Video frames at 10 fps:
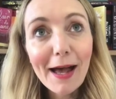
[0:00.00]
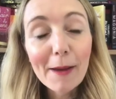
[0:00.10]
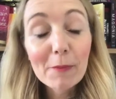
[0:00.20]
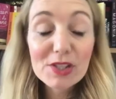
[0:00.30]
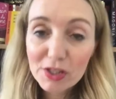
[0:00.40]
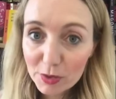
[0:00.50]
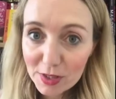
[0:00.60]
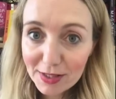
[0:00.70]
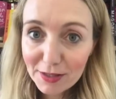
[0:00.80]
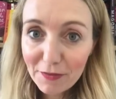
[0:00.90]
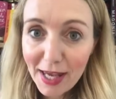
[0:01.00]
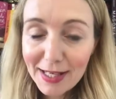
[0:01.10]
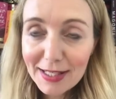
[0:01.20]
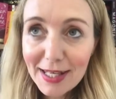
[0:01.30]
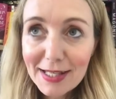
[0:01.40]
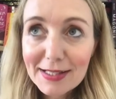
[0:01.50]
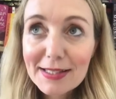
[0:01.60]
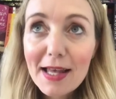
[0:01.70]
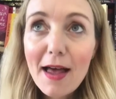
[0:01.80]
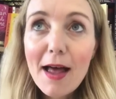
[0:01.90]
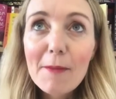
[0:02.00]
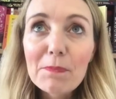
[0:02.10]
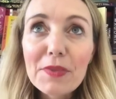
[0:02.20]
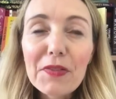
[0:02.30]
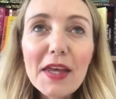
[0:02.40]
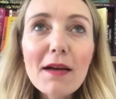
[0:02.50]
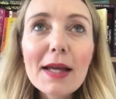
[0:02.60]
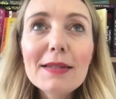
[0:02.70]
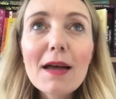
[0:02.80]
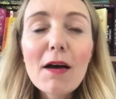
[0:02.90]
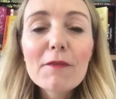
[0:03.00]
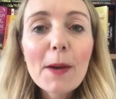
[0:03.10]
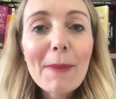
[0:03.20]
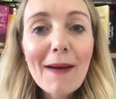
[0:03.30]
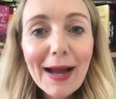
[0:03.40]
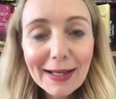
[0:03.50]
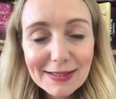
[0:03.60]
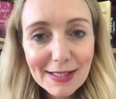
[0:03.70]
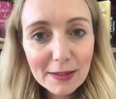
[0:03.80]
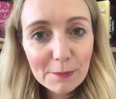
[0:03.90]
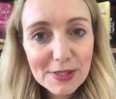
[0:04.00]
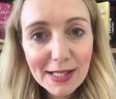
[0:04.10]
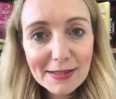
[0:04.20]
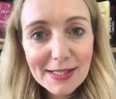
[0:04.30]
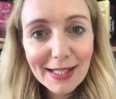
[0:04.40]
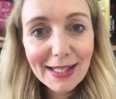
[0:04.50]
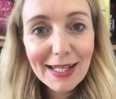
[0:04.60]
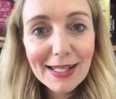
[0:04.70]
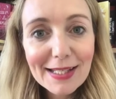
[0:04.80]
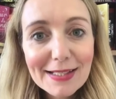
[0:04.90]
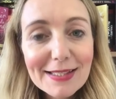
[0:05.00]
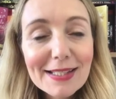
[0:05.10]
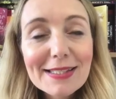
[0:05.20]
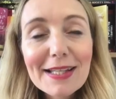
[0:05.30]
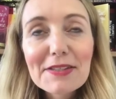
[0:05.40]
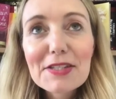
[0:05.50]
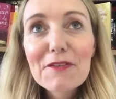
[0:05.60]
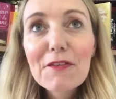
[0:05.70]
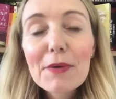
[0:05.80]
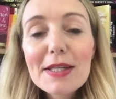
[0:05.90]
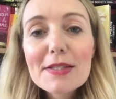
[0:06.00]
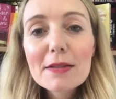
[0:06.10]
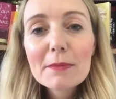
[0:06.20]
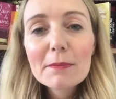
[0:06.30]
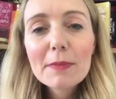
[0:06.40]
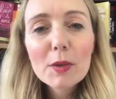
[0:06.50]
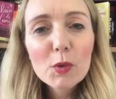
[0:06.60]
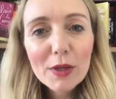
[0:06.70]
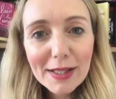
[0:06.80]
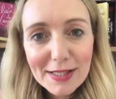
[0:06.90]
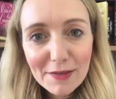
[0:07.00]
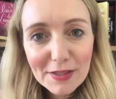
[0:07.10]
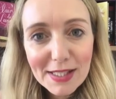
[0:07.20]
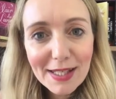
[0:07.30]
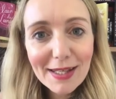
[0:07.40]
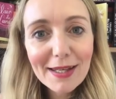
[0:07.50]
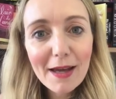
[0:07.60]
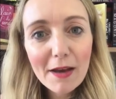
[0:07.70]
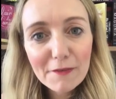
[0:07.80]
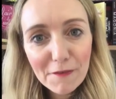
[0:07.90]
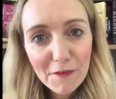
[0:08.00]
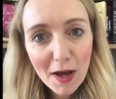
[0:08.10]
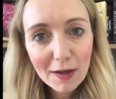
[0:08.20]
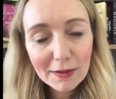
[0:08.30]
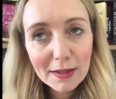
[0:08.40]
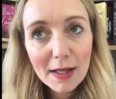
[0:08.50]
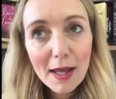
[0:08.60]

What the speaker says: which I also did for 8 years. The thing I love about acting and presenting is the sense of freedom and creativity and fun.